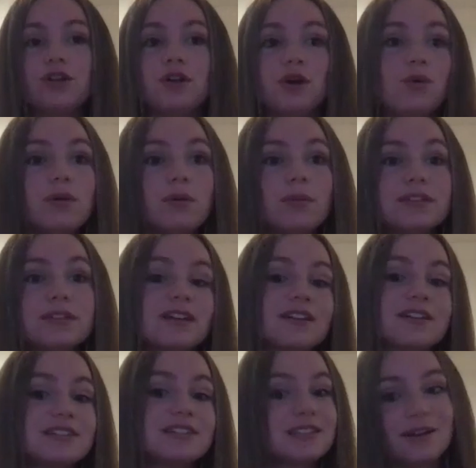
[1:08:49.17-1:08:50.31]
No one was going
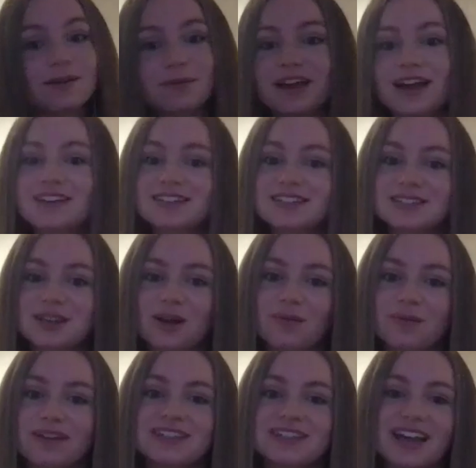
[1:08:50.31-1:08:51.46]
to sit on my ass and tell
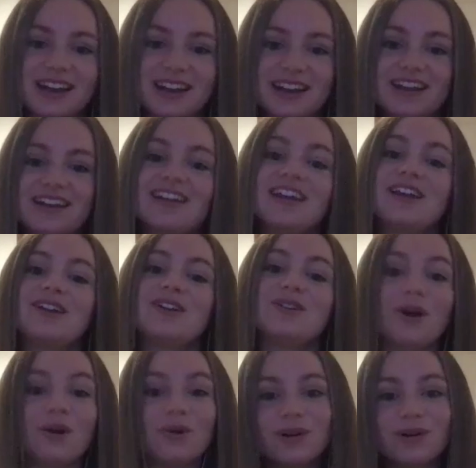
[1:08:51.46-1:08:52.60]
me to edit.
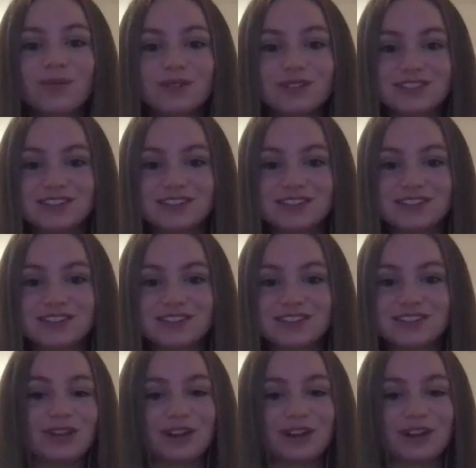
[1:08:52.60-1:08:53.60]
No one was going to,